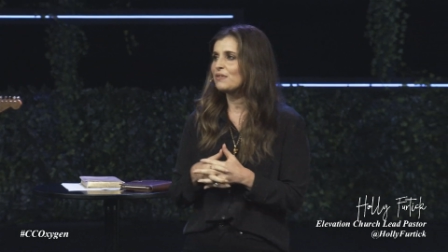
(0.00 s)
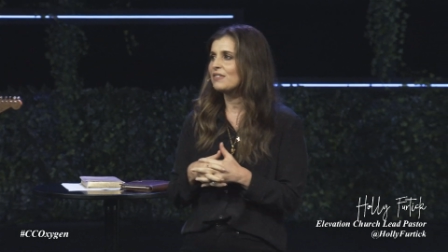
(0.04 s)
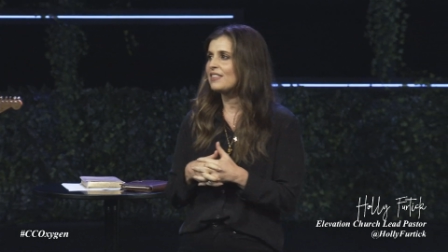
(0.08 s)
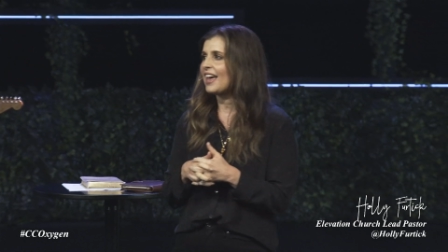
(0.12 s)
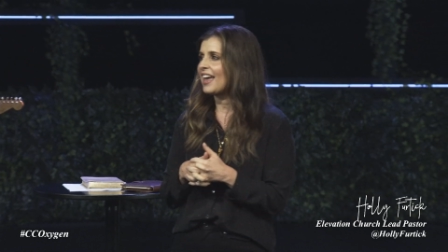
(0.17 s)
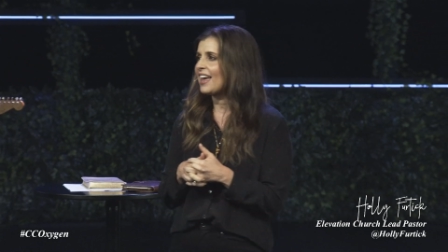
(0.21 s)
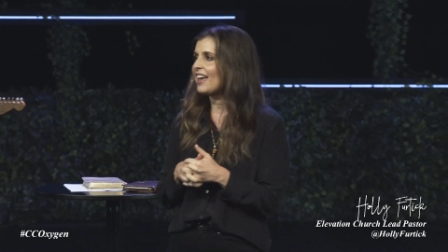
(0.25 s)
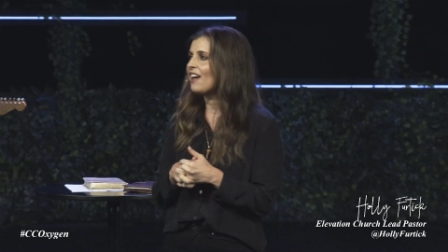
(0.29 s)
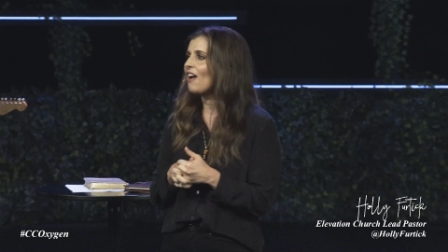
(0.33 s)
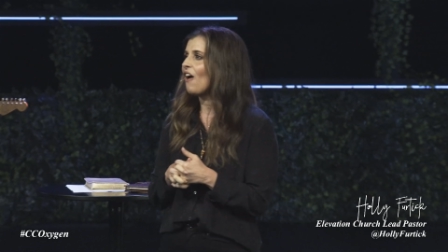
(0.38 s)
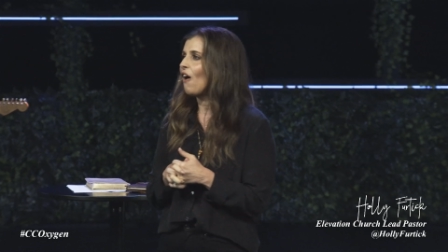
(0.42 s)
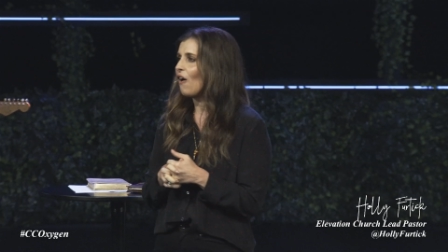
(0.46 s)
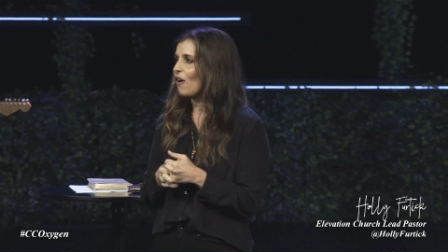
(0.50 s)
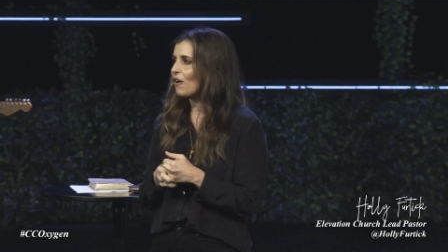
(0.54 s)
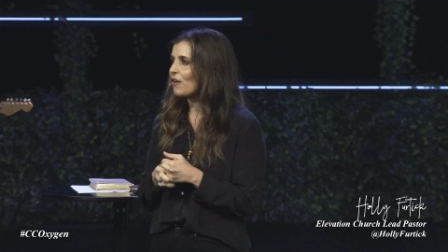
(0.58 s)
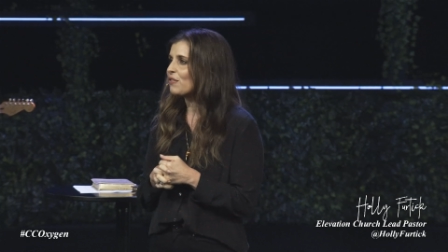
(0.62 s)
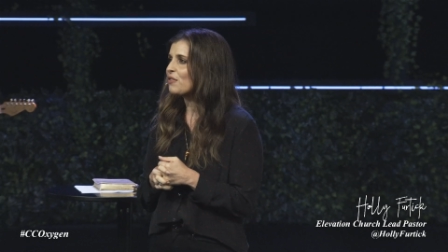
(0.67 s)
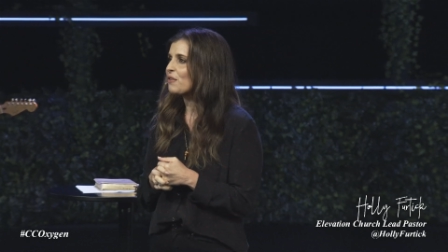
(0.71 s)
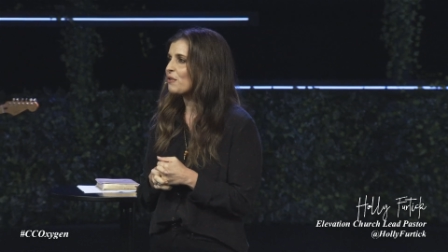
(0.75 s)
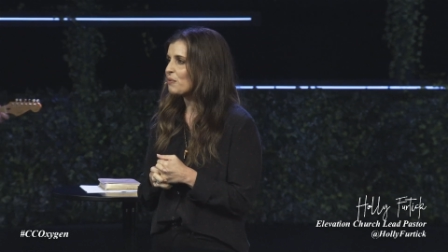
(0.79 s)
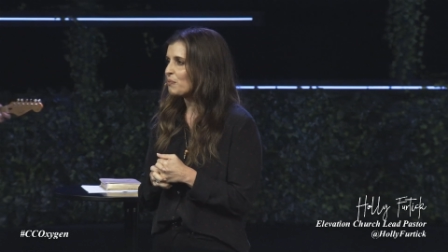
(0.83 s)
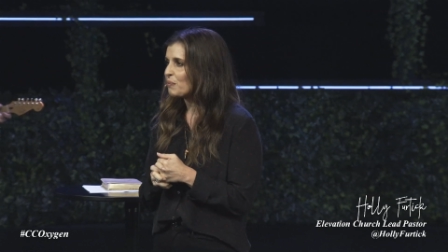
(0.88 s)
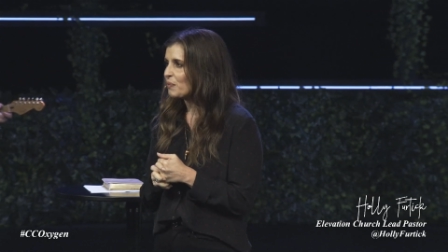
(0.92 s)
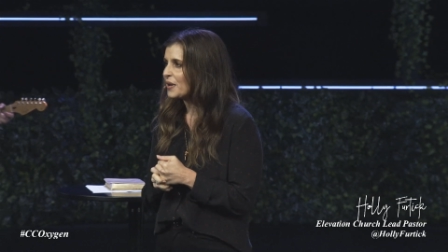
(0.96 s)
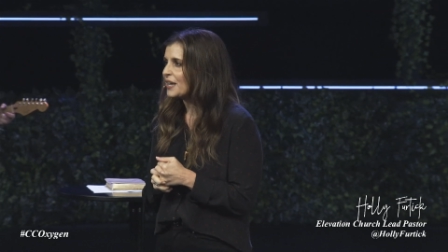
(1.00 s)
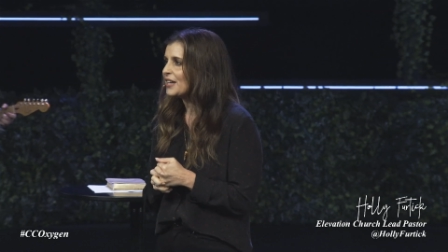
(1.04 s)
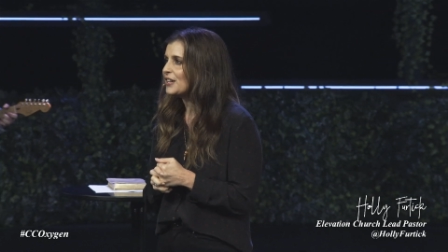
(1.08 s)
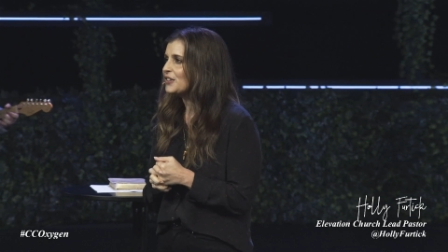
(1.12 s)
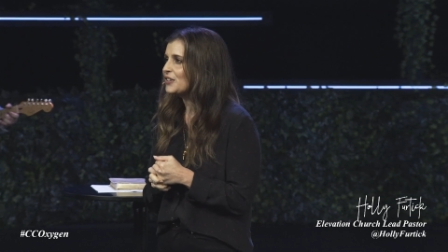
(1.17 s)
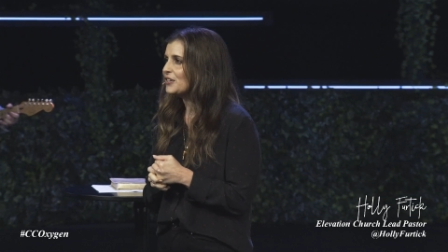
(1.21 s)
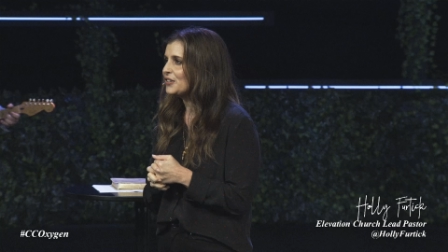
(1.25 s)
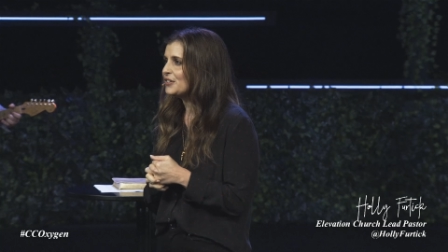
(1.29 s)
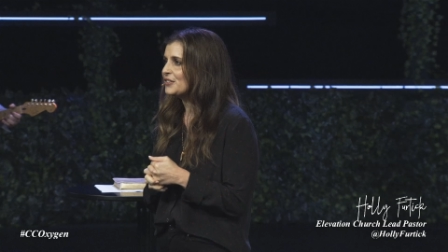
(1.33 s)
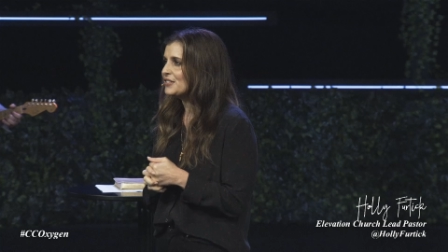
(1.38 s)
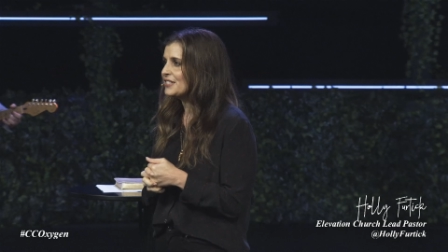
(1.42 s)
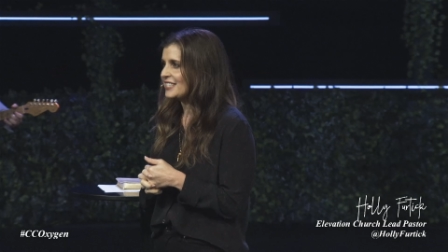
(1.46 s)
they are the
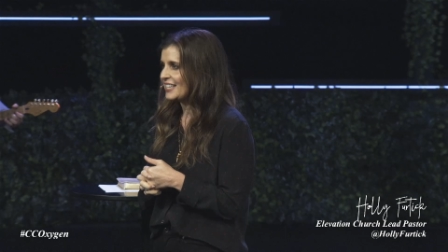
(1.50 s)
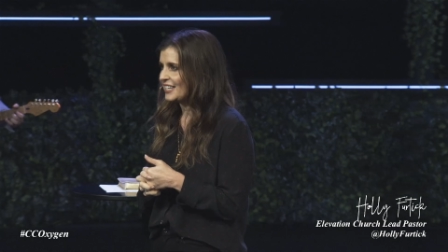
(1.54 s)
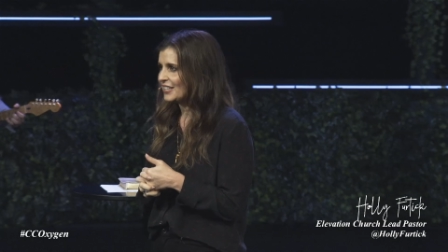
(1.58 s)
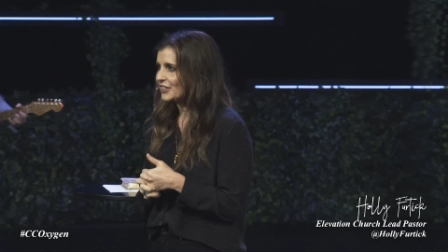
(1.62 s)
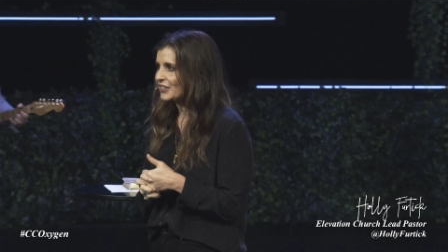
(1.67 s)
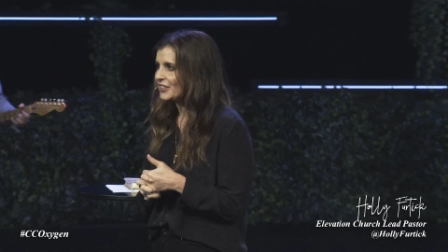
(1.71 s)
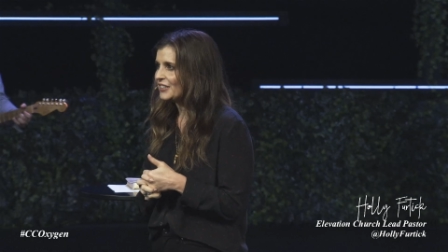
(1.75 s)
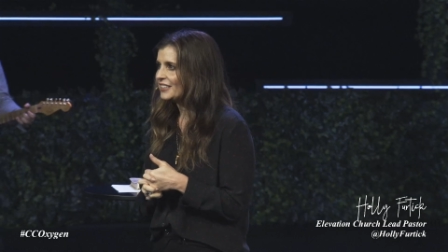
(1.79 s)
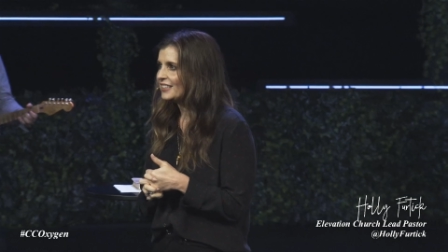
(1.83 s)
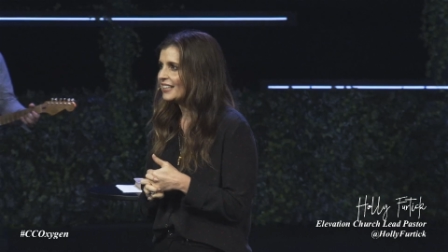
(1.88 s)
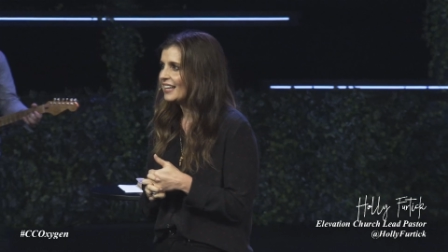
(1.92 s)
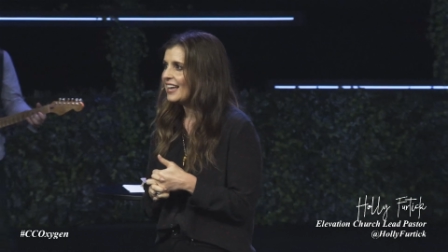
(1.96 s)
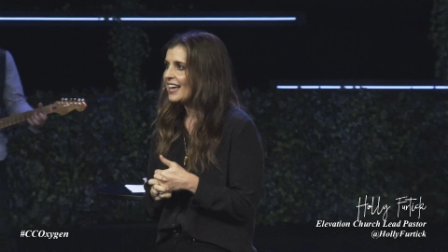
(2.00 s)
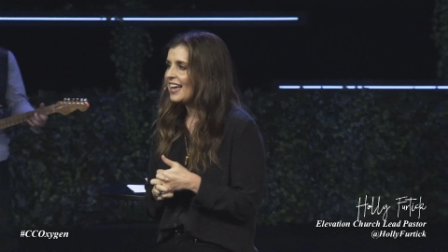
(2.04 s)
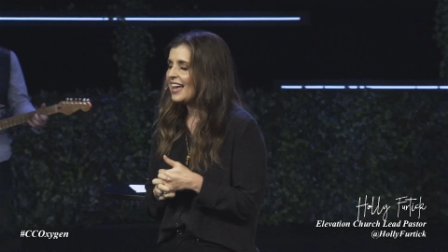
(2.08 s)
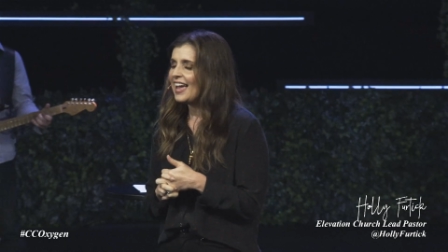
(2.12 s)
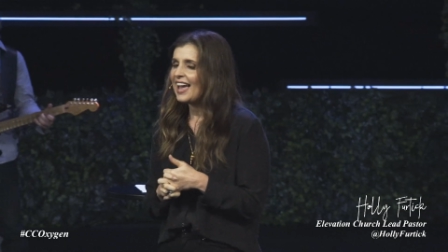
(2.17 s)
real deal.